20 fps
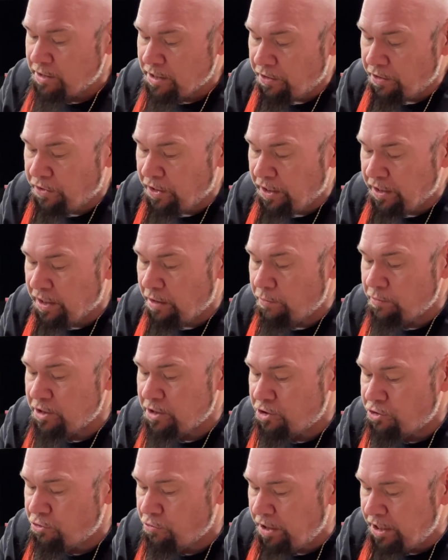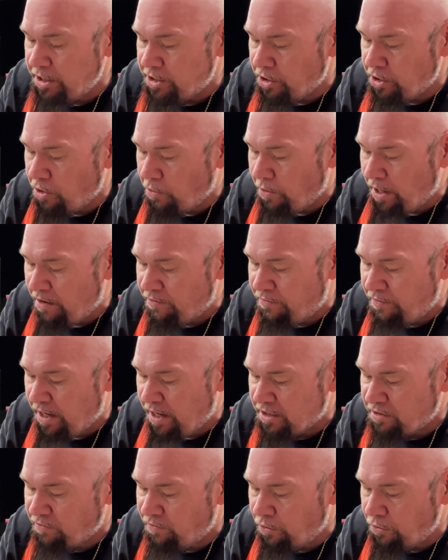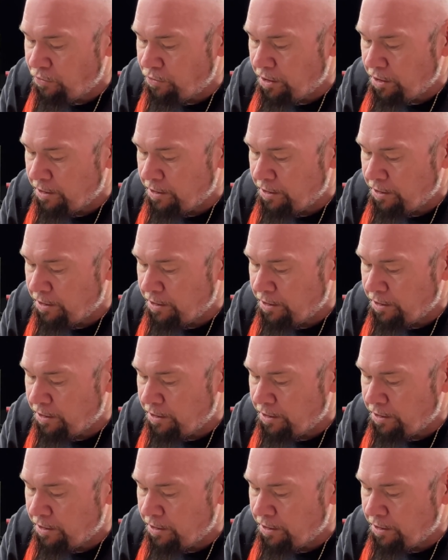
to think that it was a treat to go have fast food.